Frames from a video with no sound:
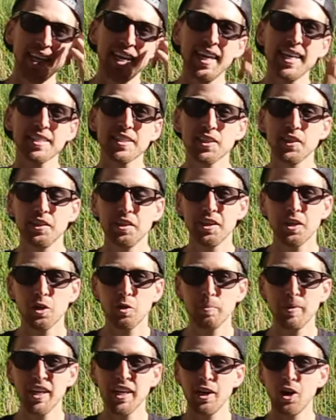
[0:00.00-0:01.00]
It's a
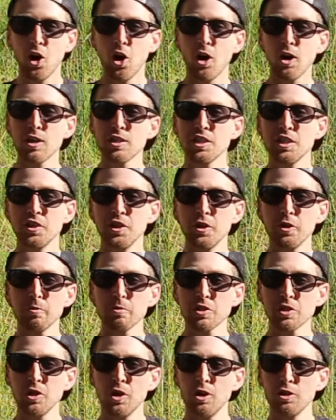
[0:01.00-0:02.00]
little bit hard to
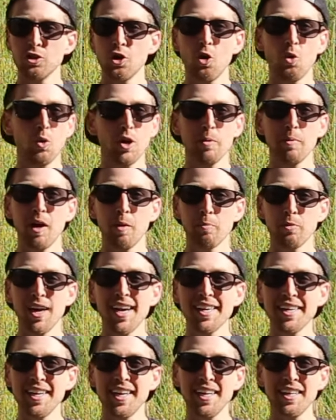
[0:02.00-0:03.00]
do, so don't worry about
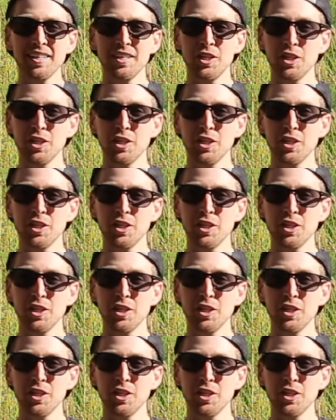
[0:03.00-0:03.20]
breaking it.